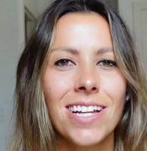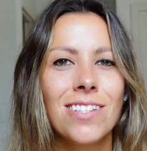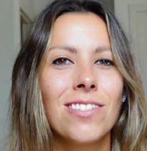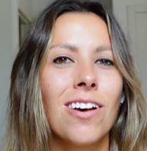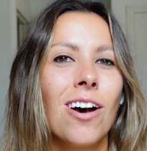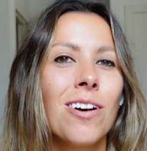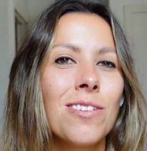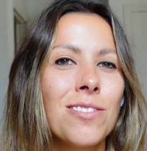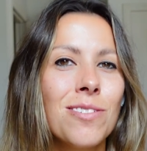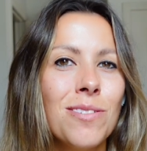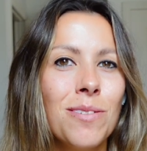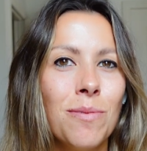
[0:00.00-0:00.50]
It's
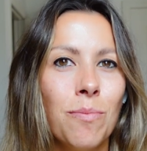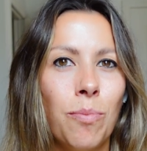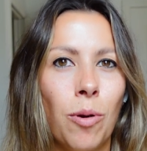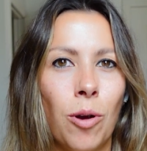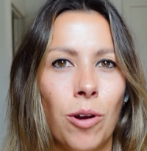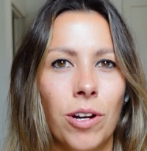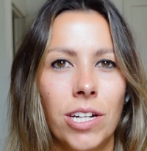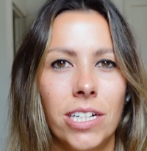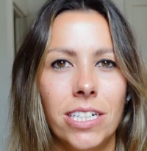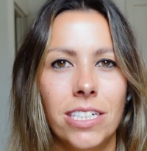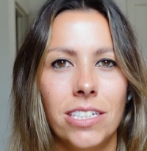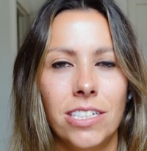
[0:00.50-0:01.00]
also
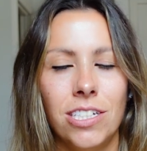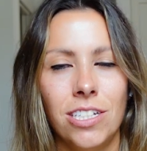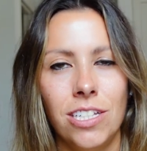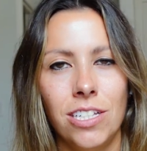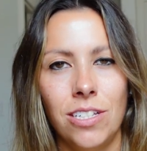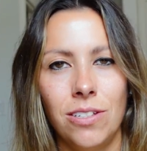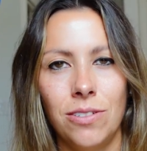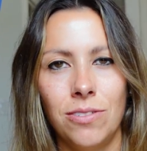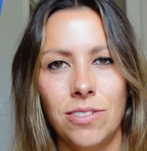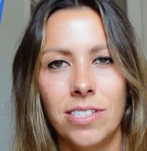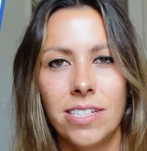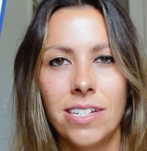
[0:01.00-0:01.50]
important to
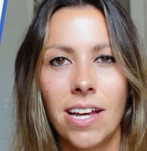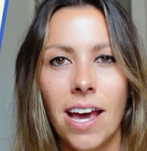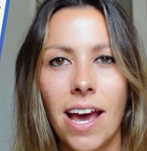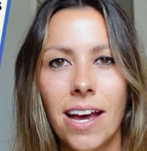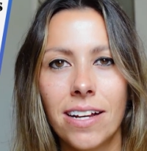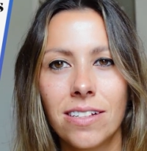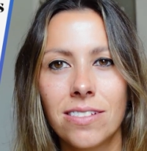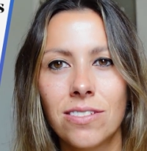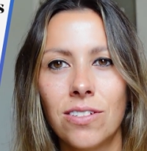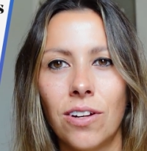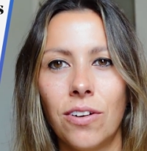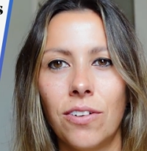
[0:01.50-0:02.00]
use
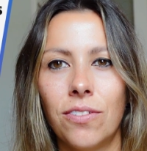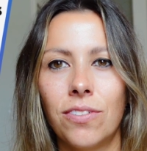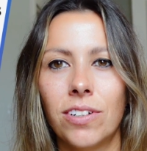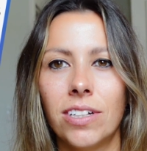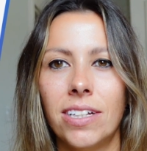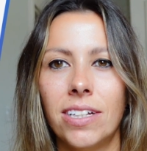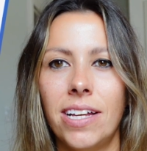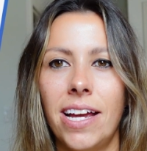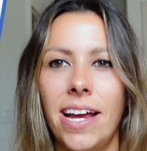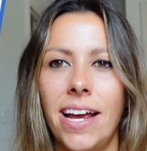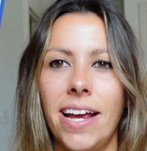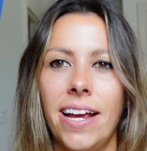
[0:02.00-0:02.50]
text
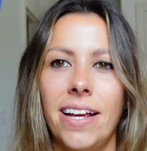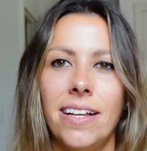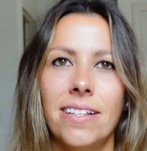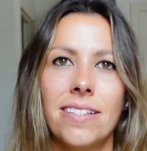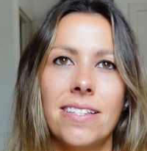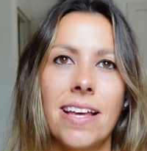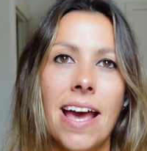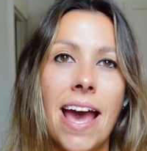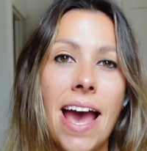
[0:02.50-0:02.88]
overlays,